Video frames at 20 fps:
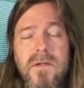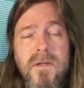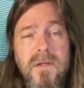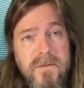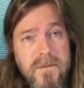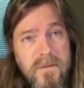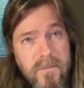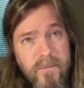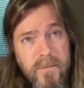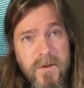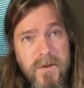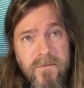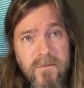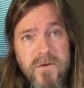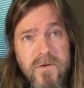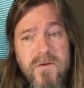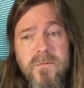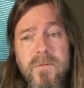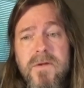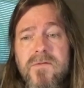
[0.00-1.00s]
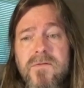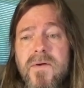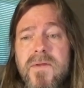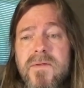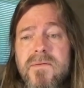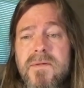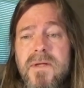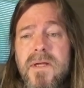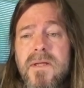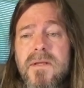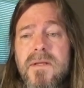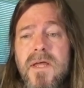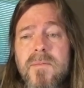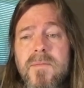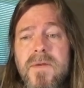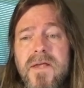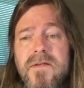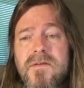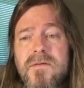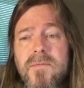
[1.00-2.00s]
as a conversion specifier the second
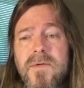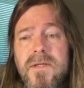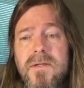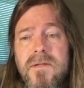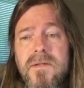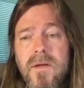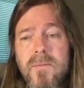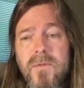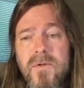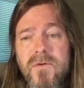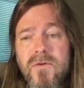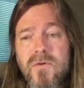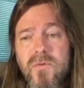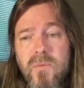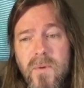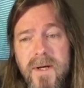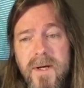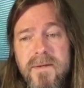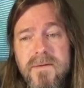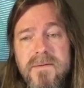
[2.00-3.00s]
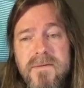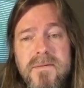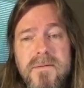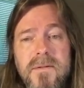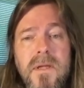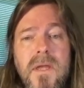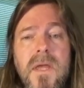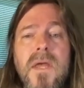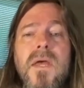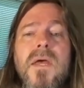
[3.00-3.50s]
time. It has to be doubled twice.